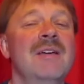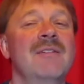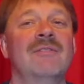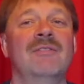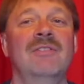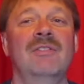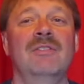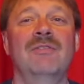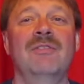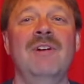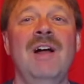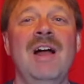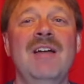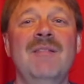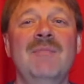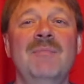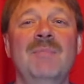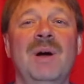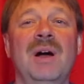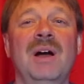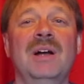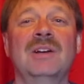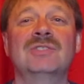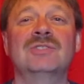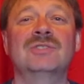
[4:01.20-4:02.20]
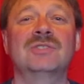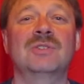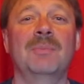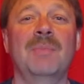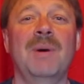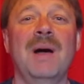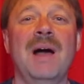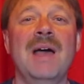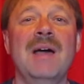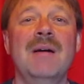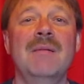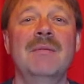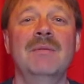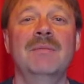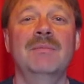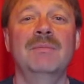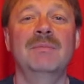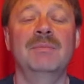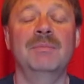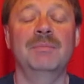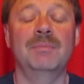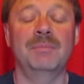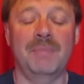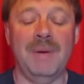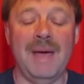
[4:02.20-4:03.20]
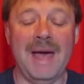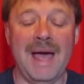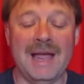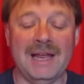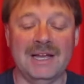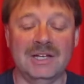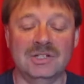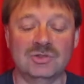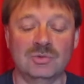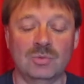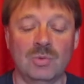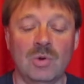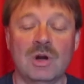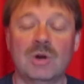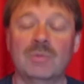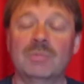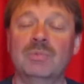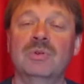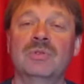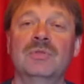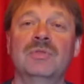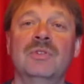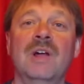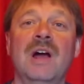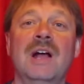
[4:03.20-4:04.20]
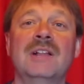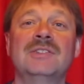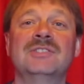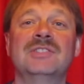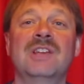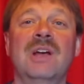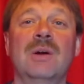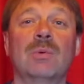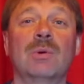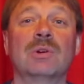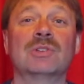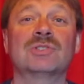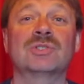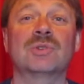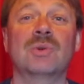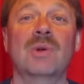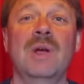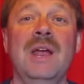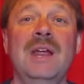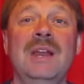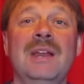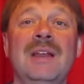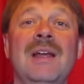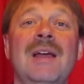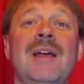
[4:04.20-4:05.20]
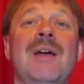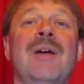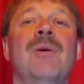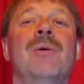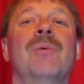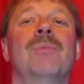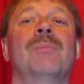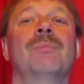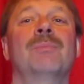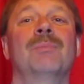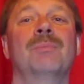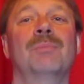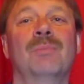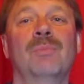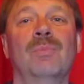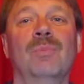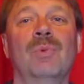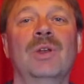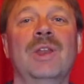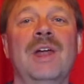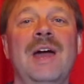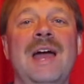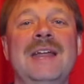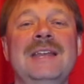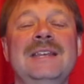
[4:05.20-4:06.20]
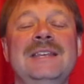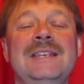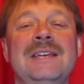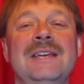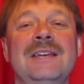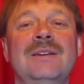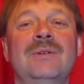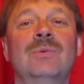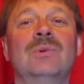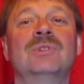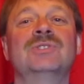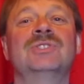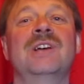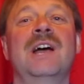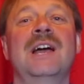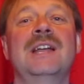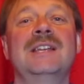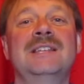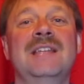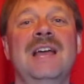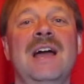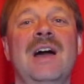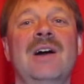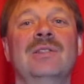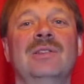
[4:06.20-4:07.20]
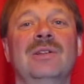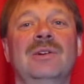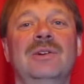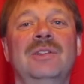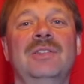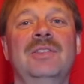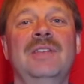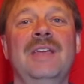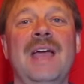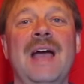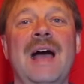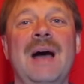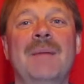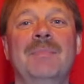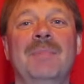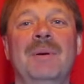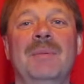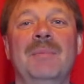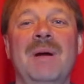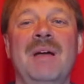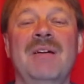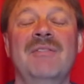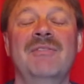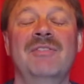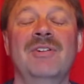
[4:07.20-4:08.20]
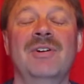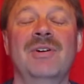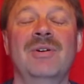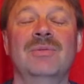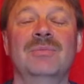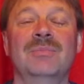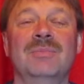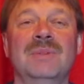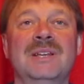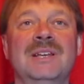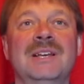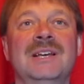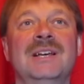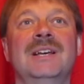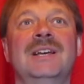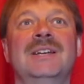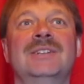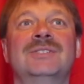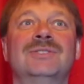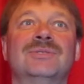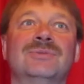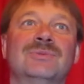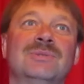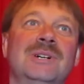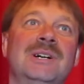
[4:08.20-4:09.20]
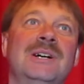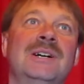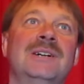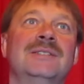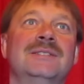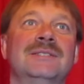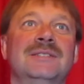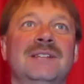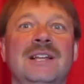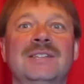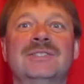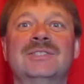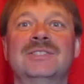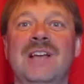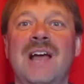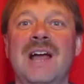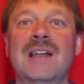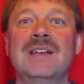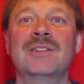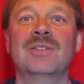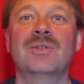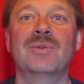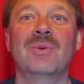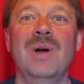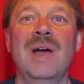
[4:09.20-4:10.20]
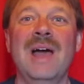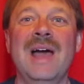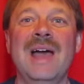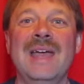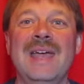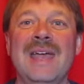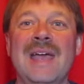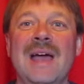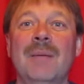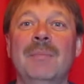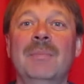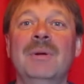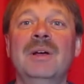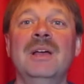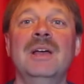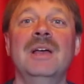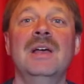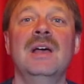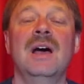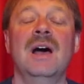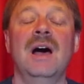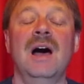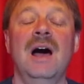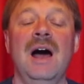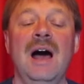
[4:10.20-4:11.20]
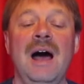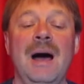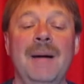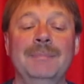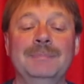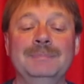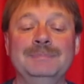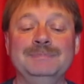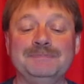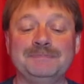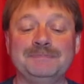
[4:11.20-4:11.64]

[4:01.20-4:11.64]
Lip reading: For $5 to buy a package of waterproof knots, that works great. What I did was I downloaded the app on my phone because, well, that's kind of the way I am.